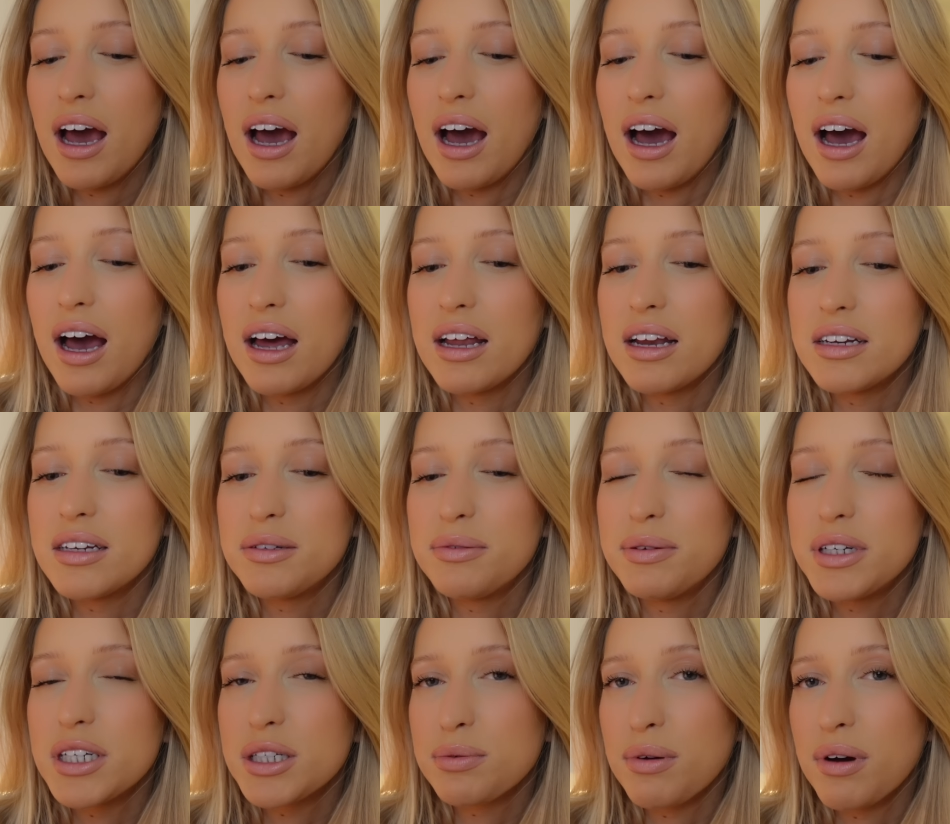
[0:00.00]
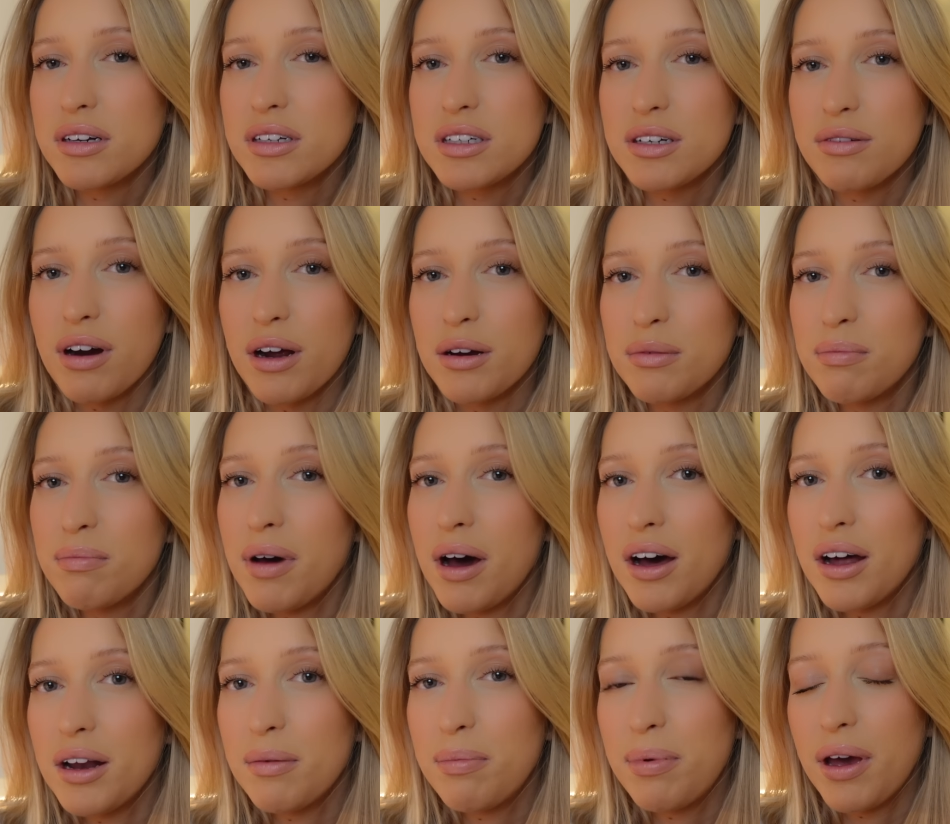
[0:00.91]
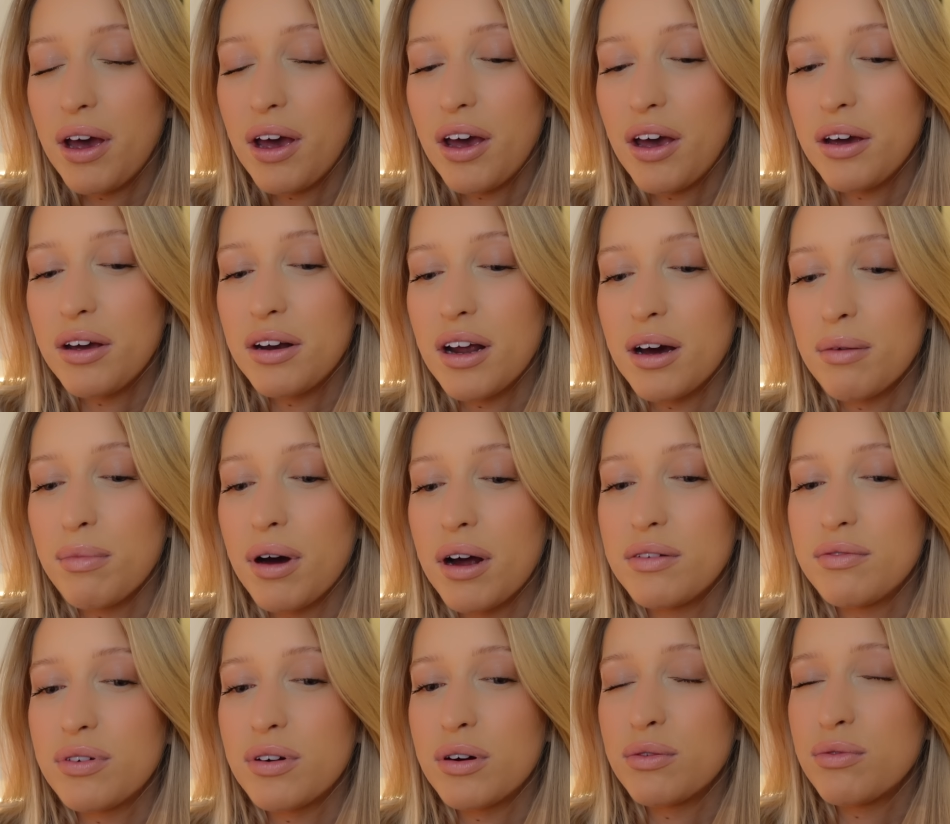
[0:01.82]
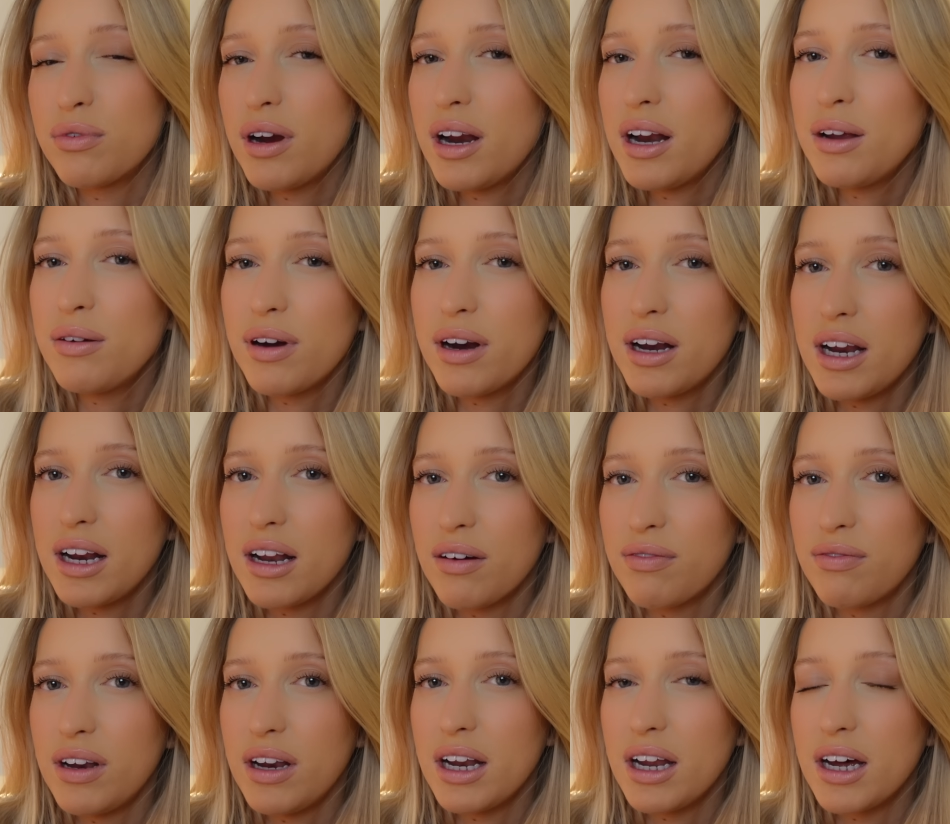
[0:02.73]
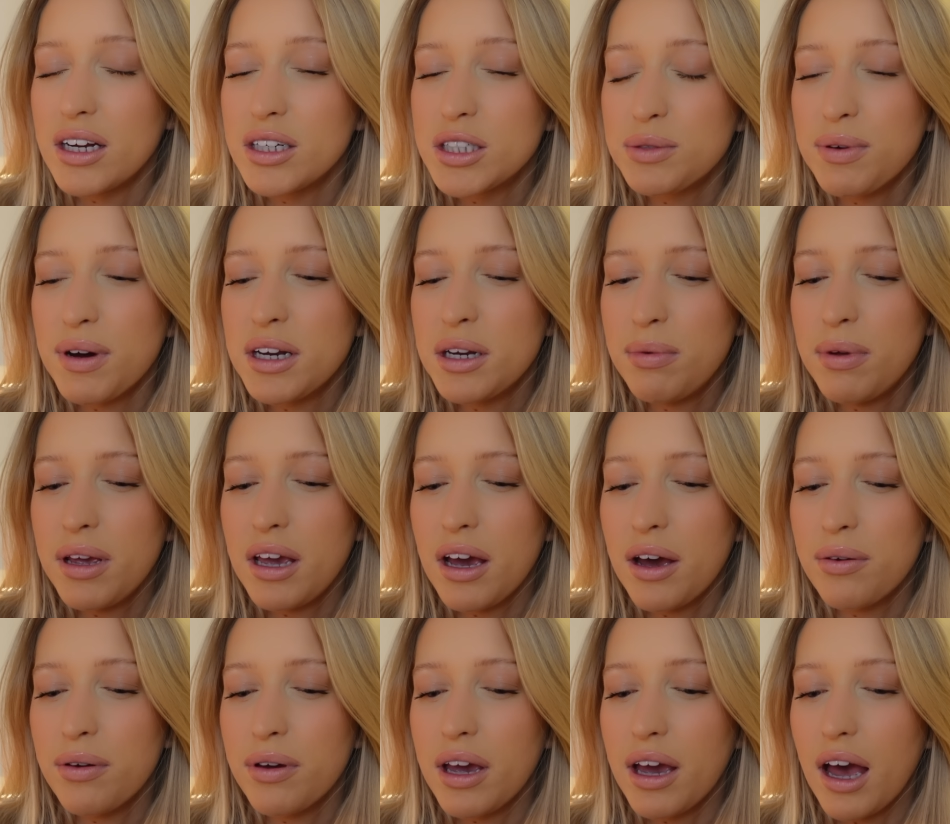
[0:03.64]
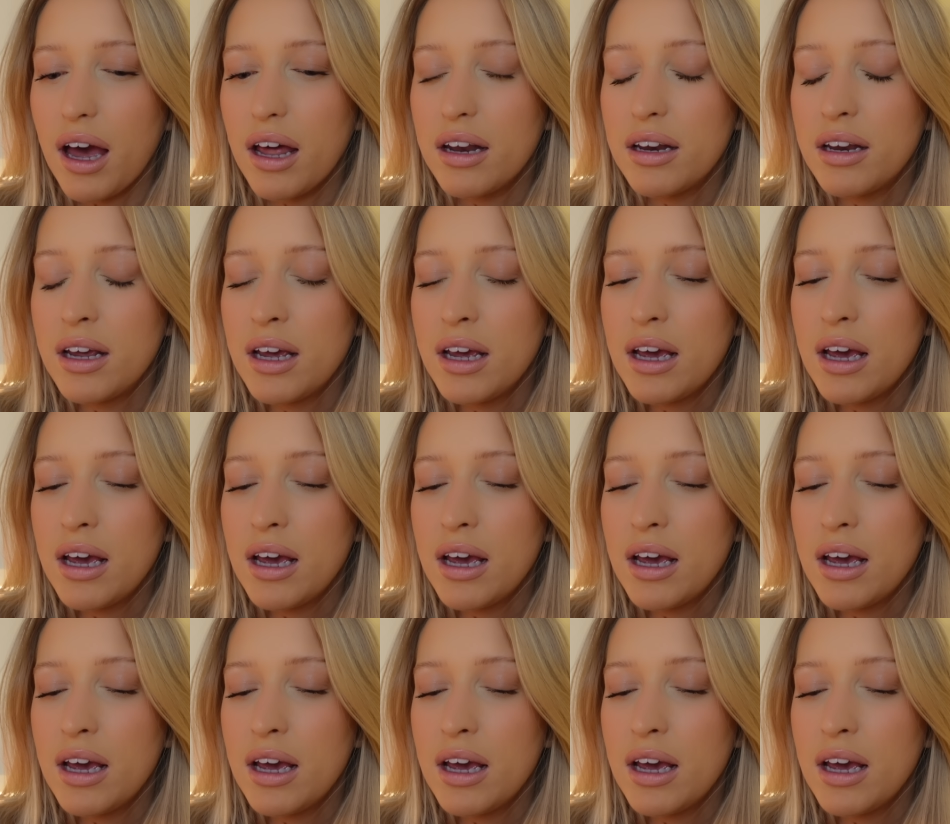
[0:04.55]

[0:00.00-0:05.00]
and we just wandered around Marylebone and went for a really, really lovely lunch. Where did we go again?